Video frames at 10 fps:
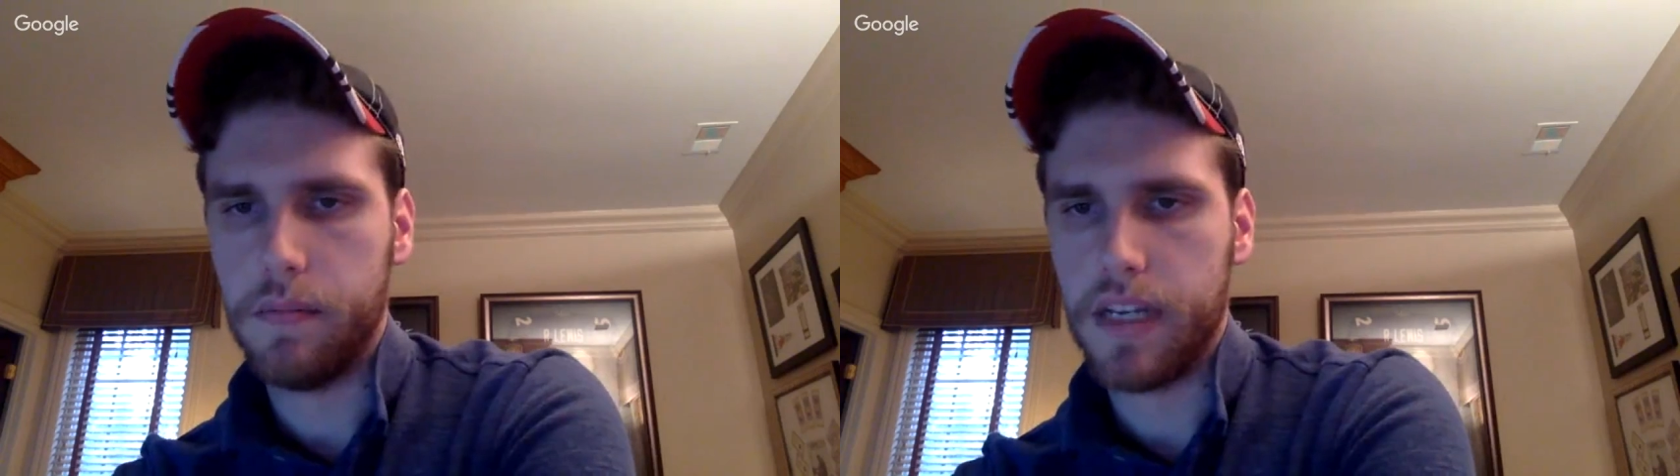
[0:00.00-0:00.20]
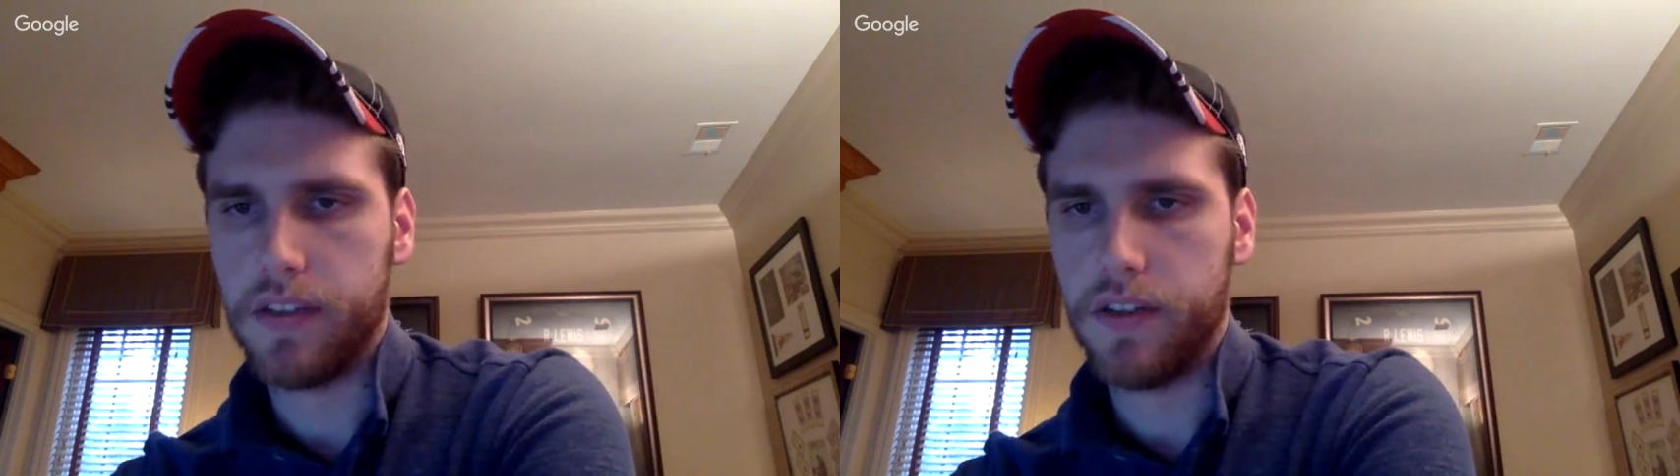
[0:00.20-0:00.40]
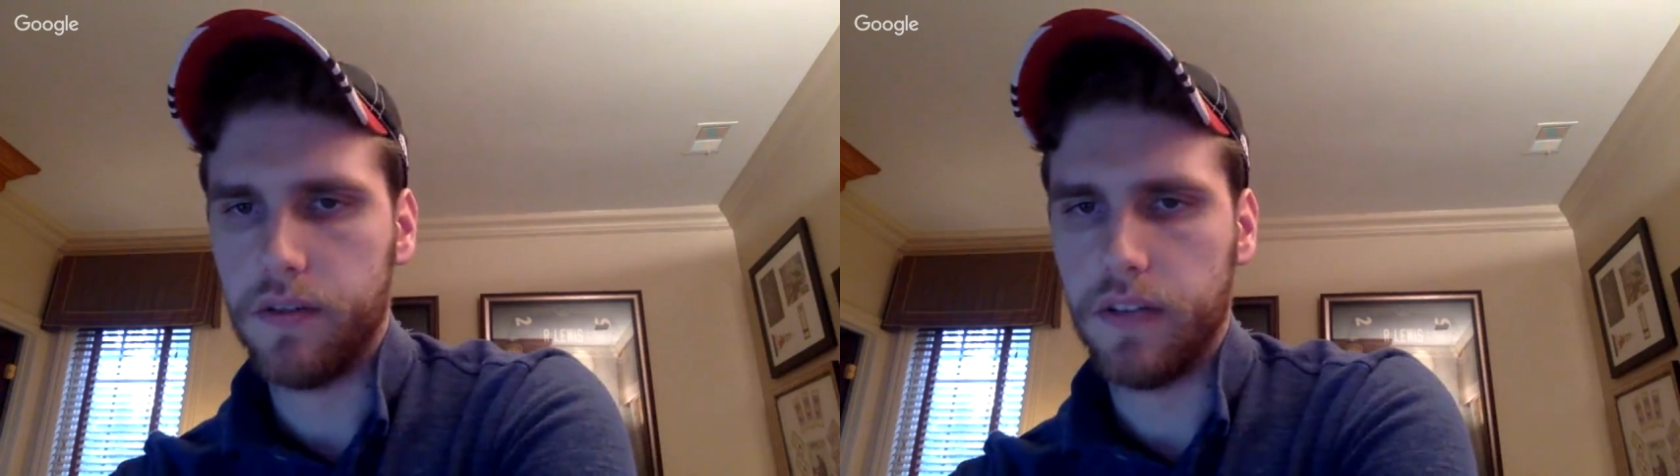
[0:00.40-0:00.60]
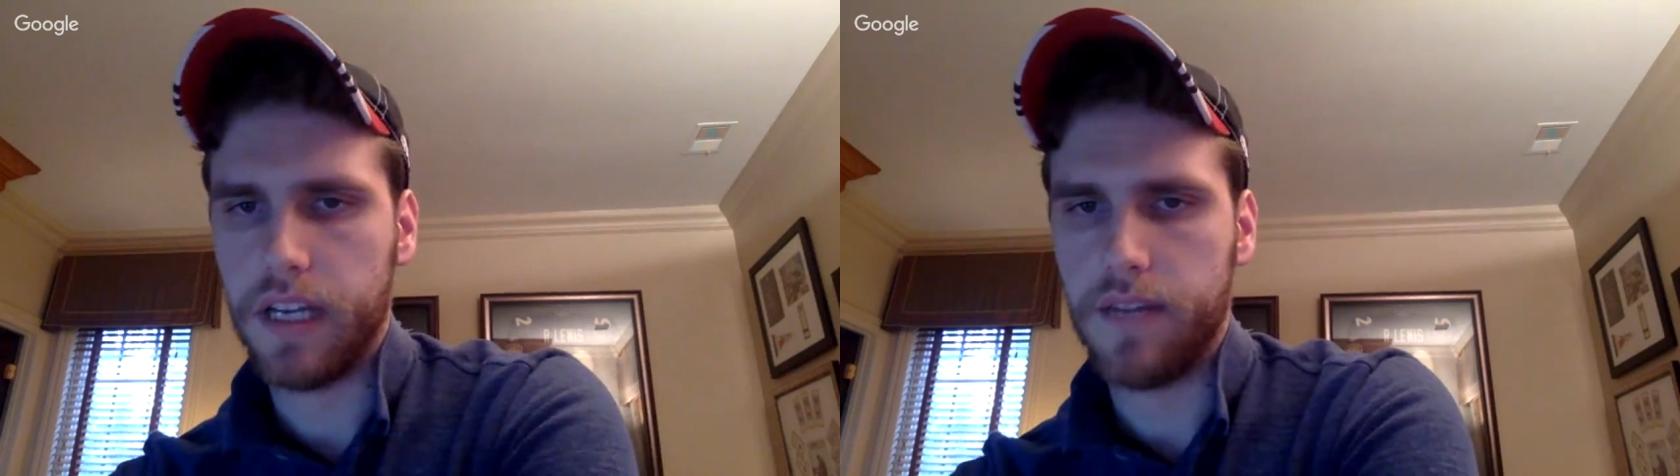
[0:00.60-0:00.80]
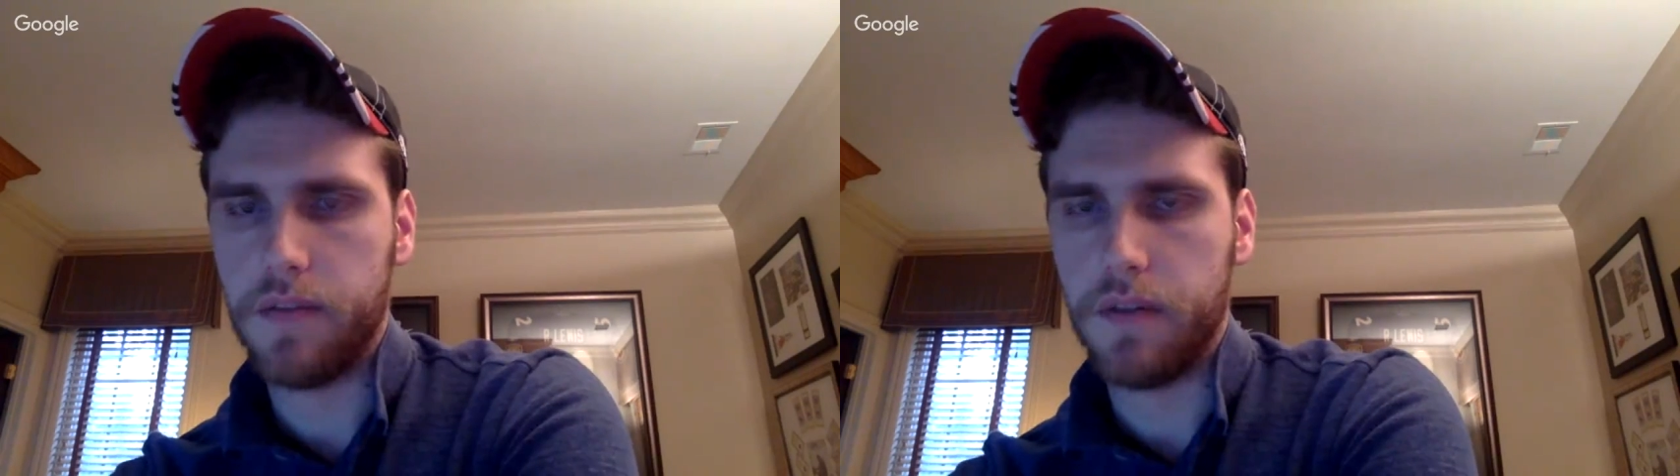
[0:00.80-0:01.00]
message you the
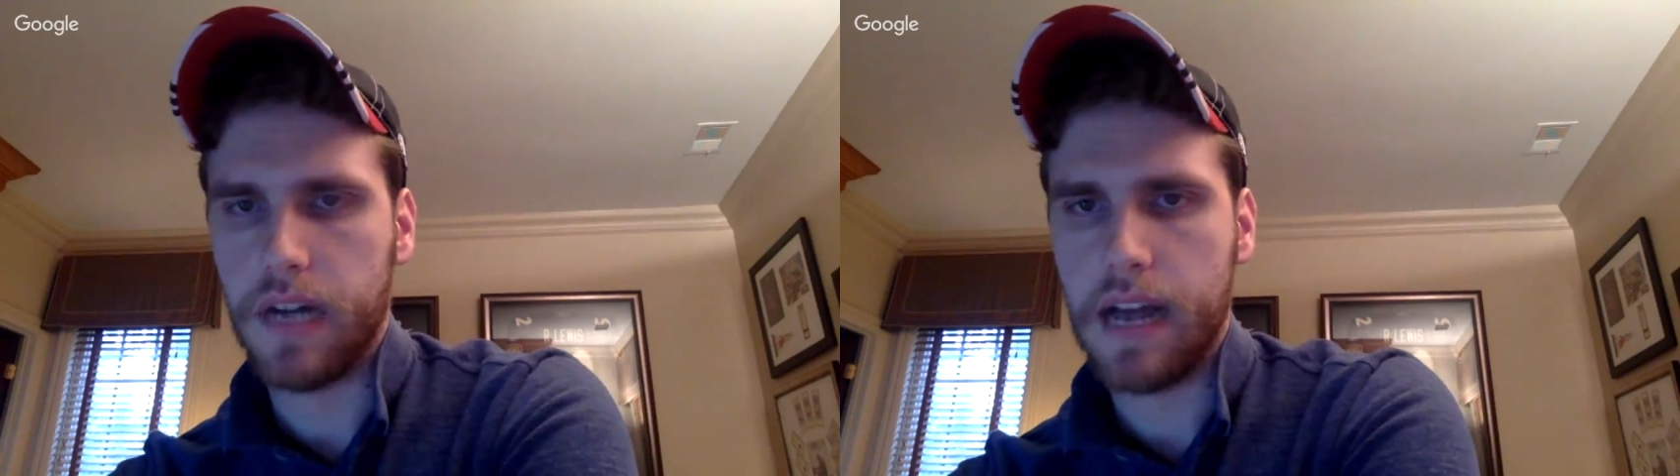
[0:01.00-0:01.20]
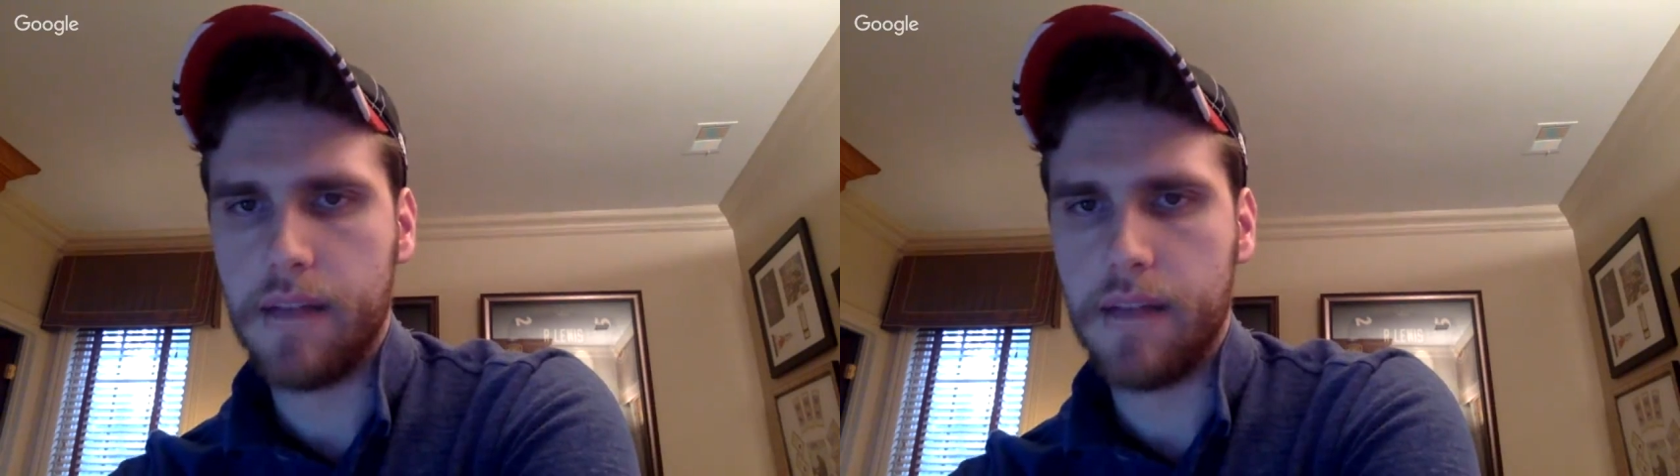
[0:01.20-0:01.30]
link if you want.